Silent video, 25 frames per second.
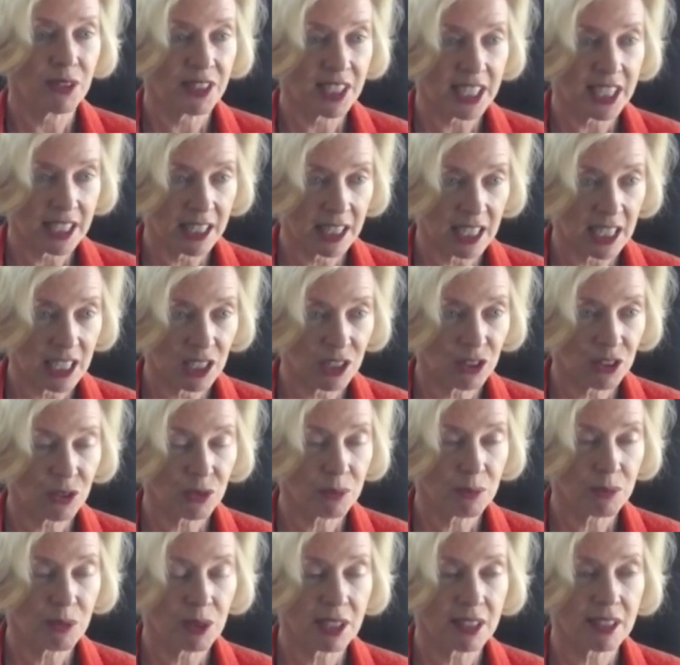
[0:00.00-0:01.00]
We've seen the
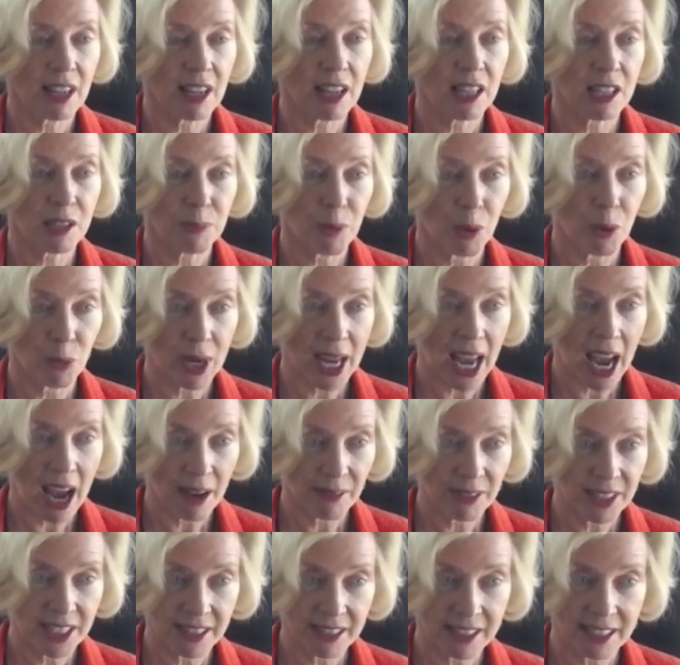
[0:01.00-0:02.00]
interim results, but we
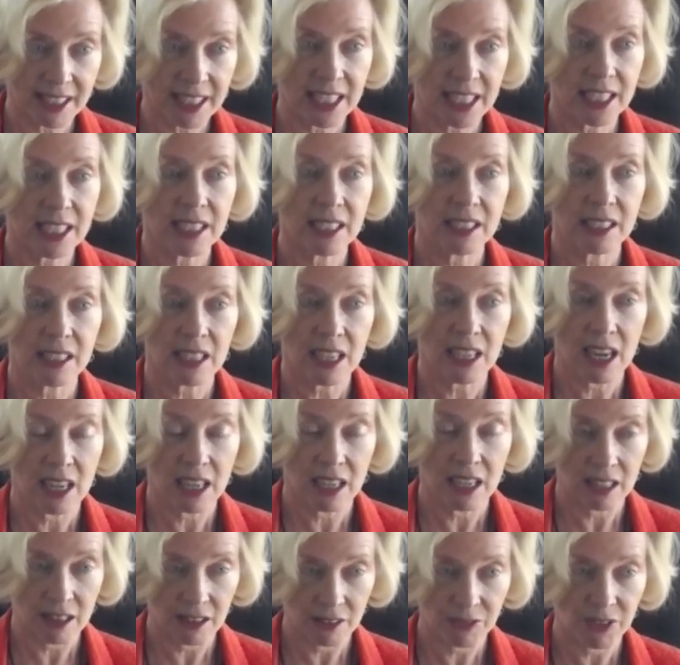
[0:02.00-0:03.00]
haven't seen
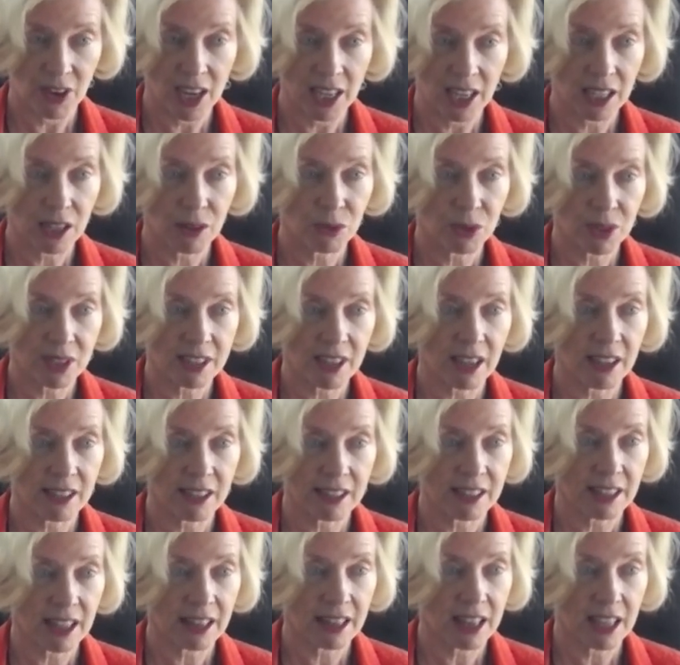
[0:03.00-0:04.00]
the final
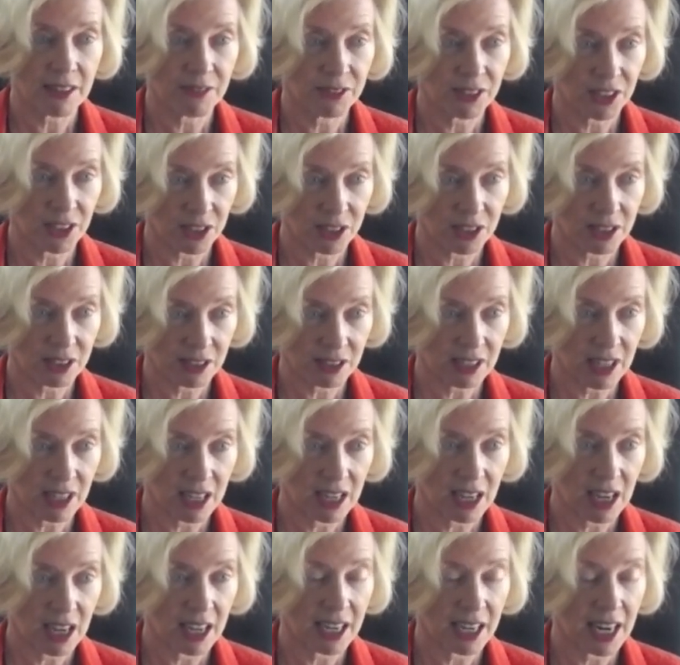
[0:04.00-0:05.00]
results that they've just
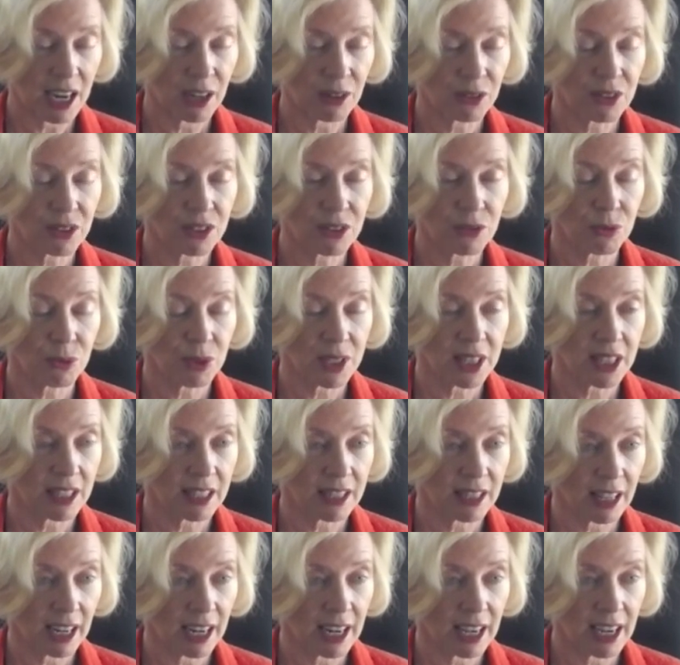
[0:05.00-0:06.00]
announced
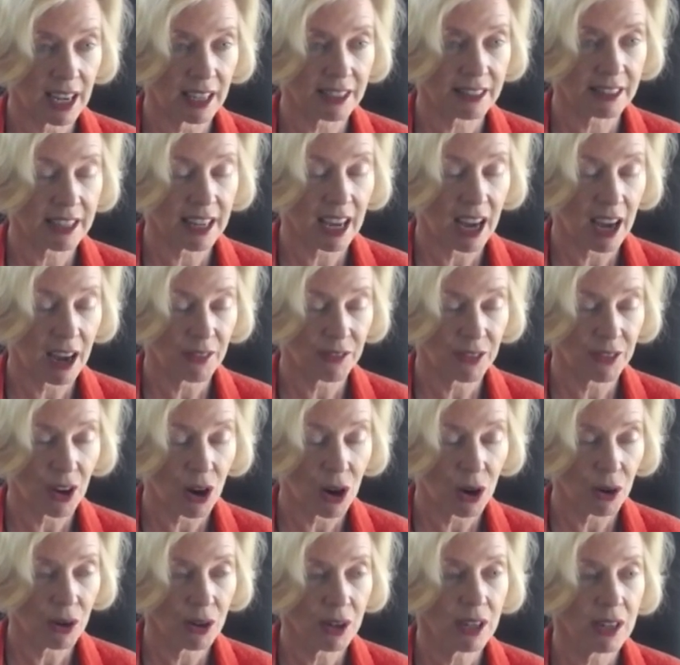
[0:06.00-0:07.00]
within the last half
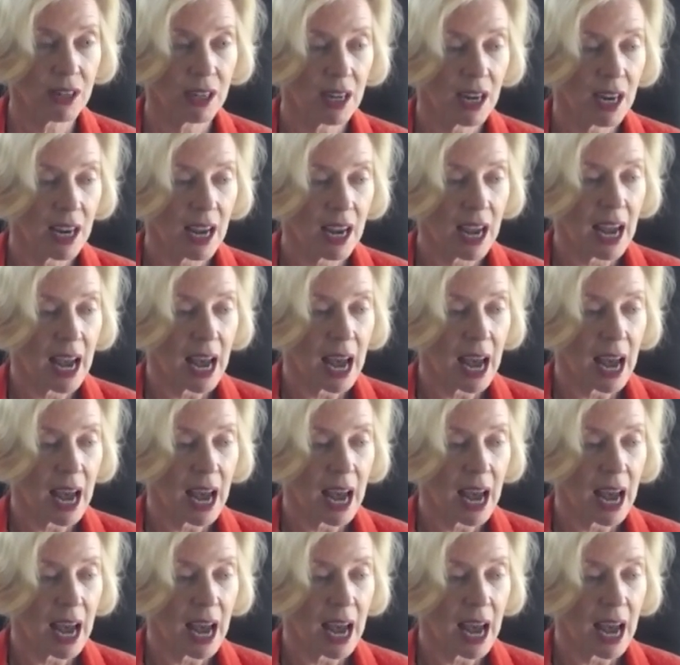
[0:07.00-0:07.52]
hour.